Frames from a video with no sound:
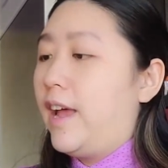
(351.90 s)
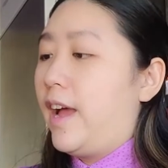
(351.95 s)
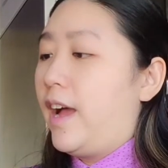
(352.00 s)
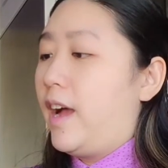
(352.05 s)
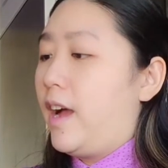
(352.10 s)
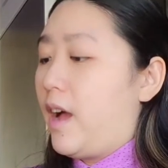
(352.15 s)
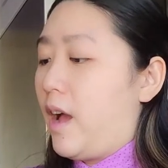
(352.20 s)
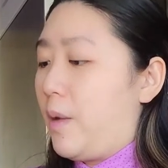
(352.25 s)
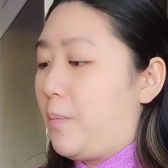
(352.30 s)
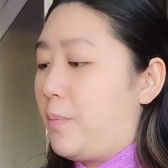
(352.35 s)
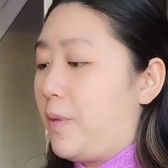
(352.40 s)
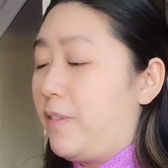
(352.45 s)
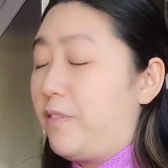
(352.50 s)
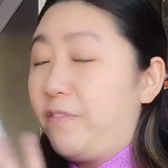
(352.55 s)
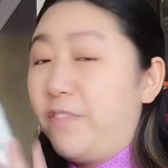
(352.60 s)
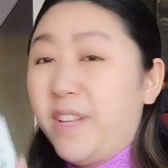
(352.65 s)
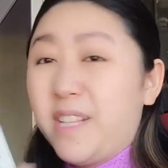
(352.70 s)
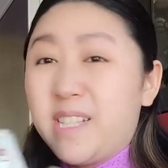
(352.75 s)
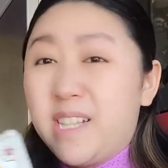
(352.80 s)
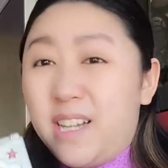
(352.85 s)
um it
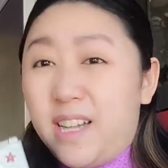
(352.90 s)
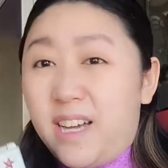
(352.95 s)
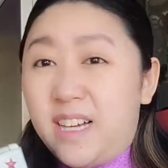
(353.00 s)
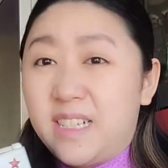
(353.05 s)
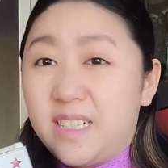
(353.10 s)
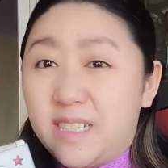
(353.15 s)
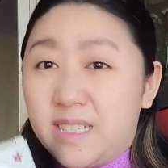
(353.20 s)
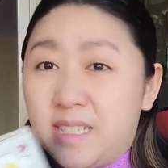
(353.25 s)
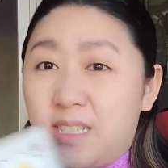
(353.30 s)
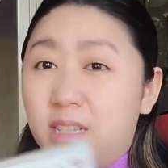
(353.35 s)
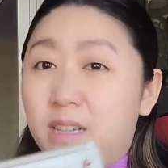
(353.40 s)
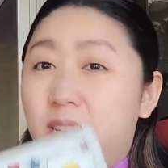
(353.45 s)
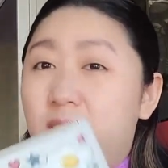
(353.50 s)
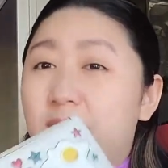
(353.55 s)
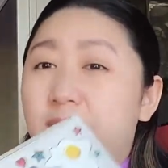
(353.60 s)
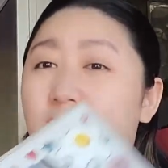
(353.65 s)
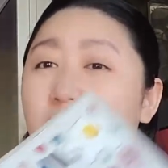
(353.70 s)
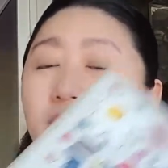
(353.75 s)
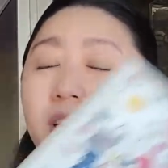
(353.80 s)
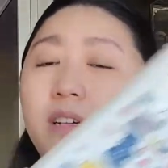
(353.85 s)
fits a lot of stuff
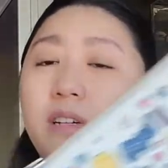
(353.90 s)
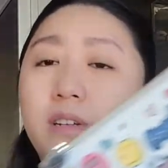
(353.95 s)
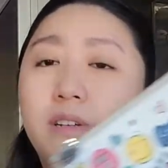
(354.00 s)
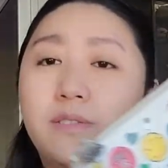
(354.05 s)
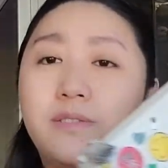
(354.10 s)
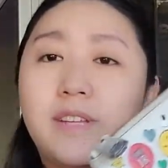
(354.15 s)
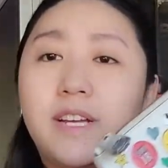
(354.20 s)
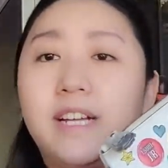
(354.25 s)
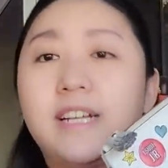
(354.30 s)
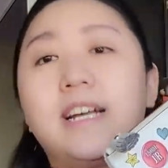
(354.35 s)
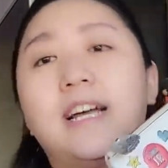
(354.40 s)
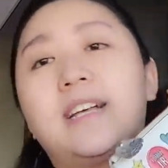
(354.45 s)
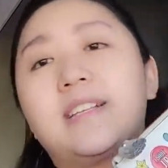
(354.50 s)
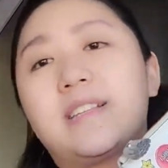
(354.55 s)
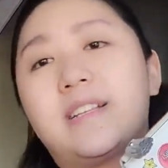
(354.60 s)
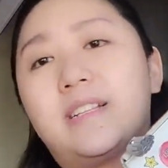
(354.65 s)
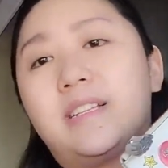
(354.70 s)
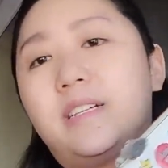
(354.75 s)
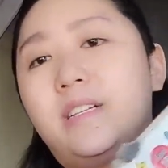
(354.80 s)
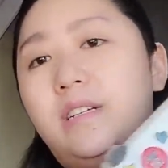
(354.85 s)
and I love that it has
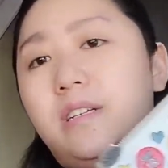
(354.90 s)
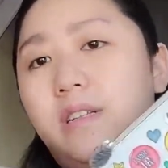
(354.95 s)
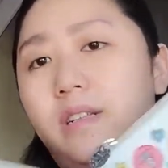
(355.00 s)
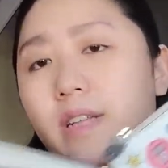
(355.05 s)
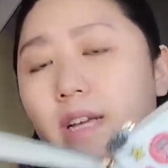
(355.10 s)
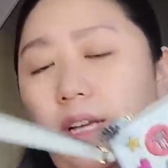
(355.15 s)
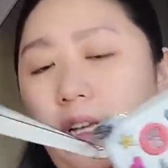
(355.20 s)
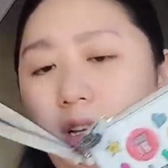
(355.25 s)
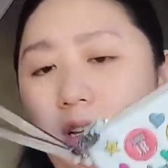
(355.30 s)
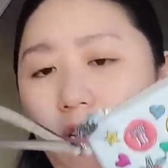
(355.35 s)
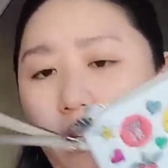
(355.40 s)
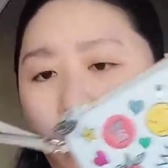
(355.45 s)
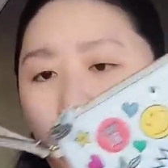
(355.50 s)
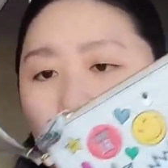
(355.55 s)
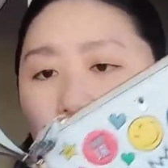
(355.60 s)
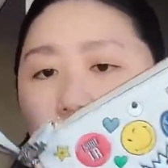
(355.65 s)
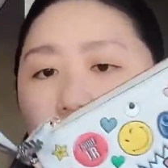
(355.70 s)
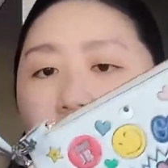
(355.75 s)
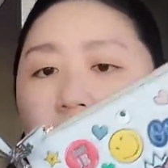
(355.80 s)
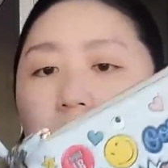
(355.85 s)
a little like
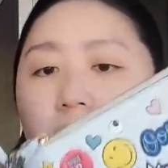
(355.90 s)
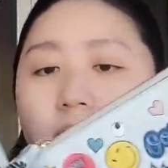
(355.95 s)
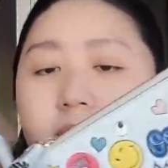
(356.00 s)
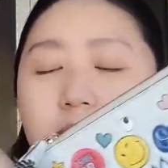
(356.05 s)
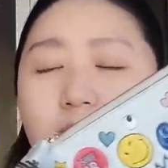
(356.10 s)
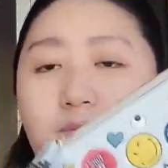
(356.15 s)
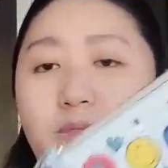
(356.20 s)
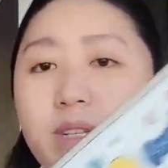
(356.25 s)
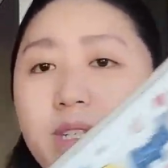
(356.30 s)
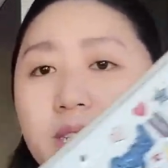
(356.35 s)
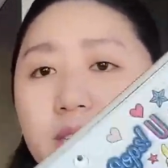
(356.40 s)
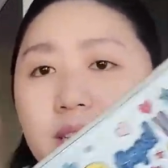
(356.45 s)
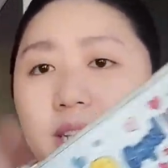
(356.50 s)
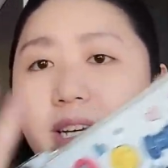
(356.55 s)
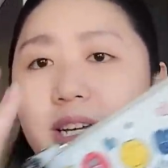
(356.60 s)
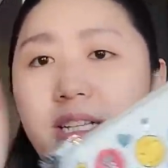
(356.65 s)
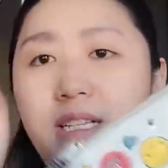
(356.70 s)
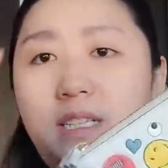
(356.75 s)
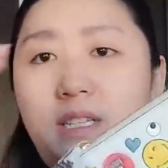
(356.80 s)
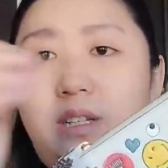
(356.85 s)
it's a
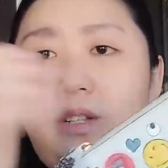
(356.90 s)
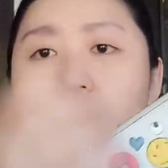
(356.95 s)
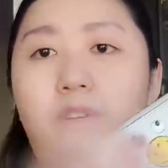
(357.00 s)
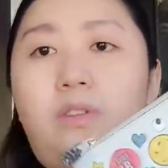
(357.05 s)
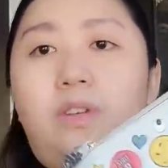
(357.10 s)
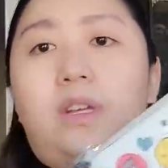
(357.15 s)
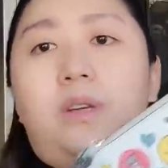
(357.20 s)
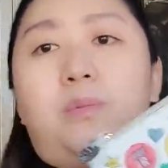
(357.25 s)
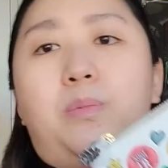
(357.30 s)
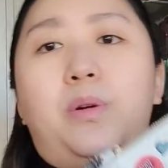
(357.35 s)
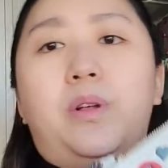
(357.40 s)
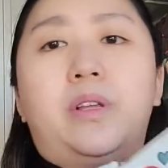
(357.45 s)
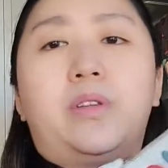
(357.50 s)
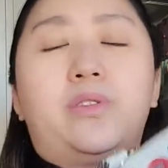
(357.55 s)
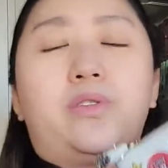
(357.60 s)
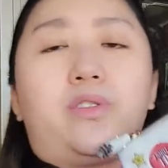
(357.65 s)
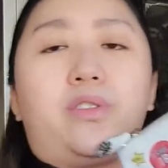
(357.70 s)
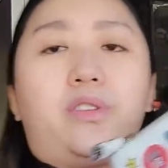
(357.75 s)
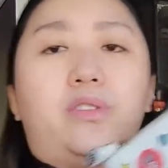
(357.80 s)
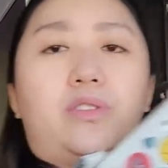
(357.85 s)
wristlet you know you can put it
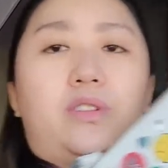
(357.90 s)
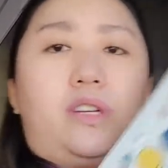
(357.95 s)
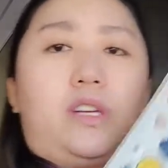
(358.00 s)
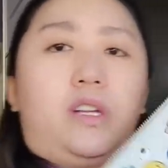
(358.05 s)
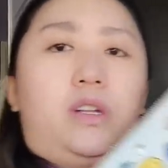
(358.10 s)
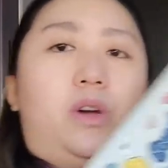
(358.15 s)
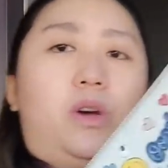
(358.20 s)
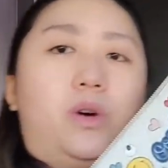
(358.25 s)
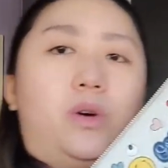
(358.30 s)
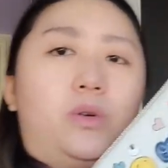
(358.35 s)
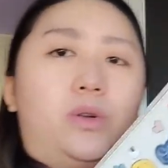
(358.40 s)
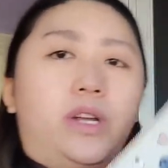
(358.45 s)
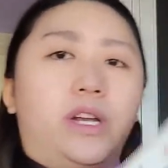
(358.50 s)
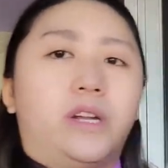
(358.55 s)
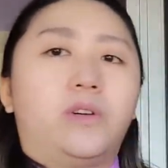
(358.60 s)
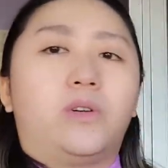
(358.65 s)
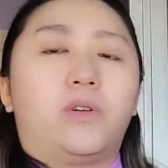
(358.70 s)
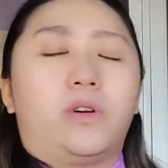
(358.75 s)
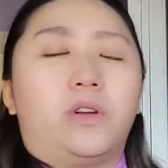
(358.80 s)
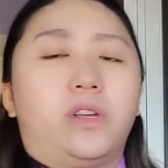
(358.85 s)
through so I can hold it
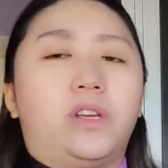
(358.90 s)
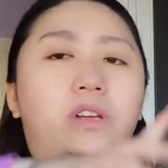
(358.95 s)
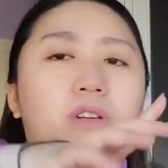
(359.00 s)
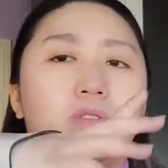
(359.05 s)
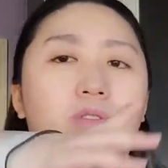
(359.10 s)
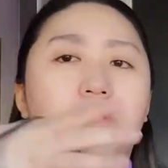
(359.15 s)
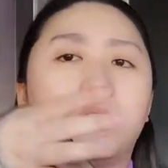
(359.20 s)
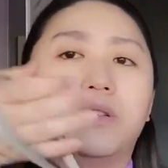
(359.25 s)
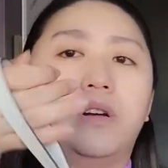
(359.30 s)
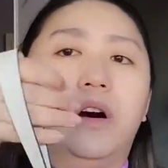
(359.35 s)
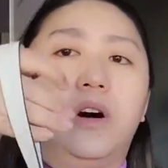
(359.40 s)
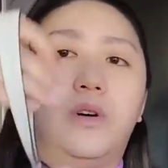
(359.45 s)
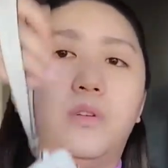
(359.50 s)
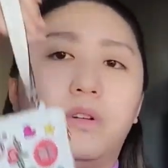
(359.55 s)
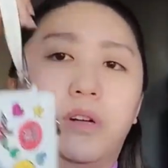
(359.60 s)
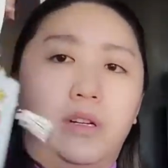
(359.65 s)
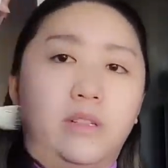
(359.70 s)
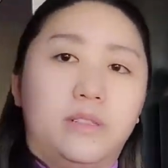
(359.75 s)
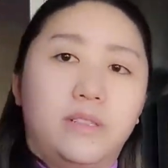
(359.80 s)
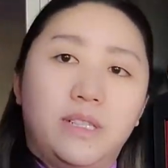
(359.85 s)
or you can just hold
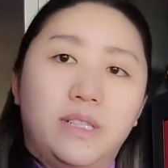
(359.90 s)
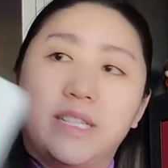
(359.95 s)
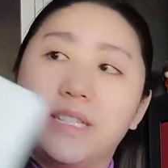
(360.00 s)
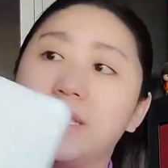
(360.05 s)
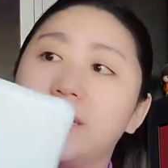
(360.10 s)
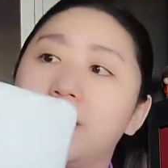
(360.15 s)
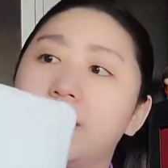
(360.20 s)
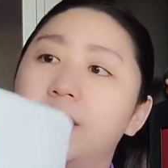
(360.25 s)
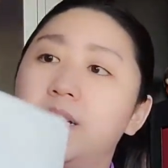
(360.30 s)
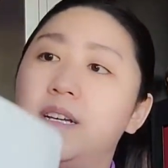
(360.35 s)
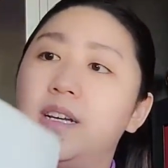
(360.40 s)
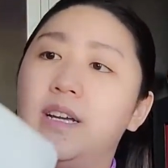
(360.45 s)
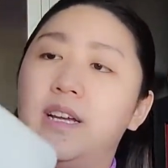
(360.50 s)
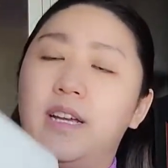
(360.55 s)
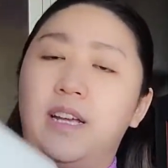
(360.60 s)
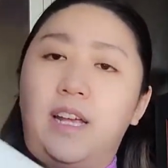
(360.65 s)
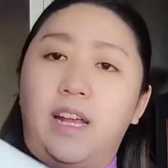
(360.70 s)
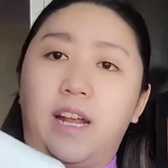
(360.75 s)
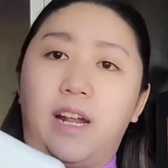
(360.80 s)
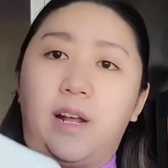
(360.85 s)
on to this
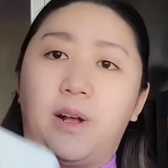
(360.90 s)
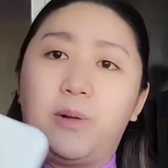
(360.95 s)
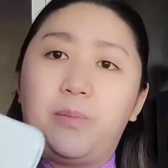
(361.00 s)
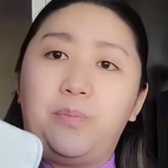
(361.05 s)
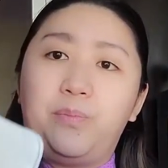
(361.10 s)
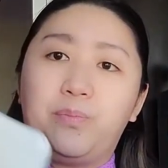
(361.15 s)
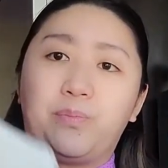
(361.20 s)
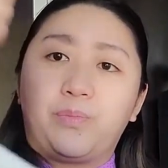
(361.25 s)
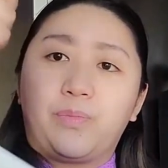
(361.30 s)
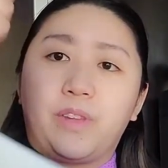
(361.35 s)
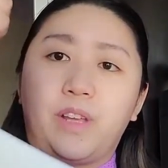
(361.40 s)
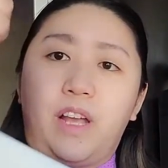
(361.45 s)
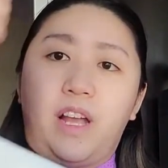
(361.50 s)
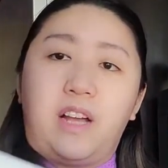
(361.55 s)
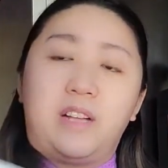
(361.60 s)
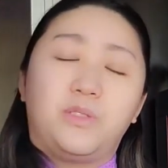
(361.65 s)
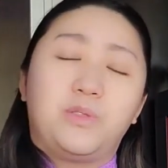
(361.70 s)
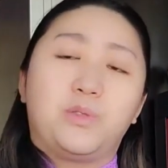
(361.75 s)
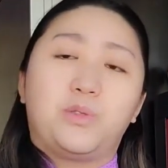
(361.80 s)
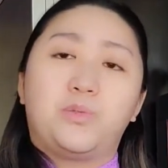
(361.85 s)
you know,
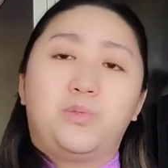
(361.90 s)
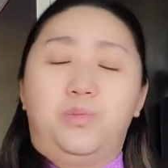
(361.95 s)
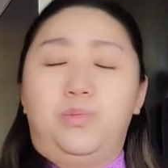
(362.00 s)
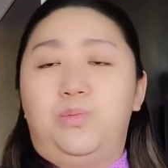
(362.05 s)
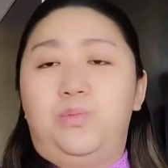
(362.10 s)
and just